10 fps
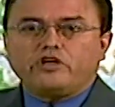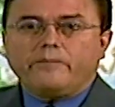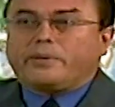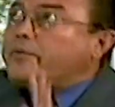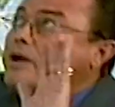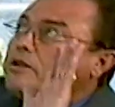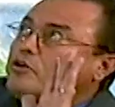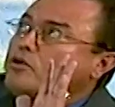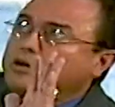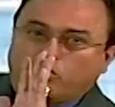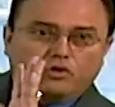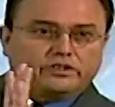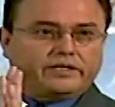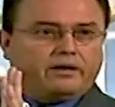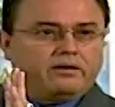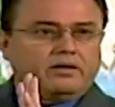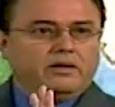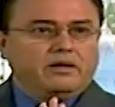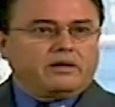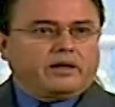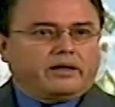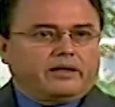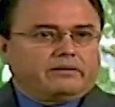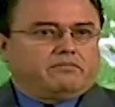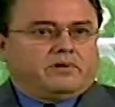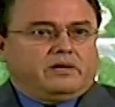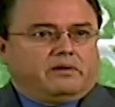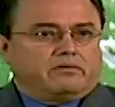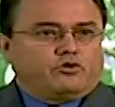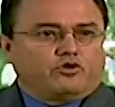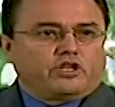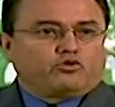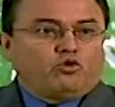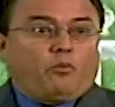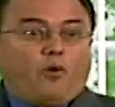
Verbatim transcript: see God against you and where you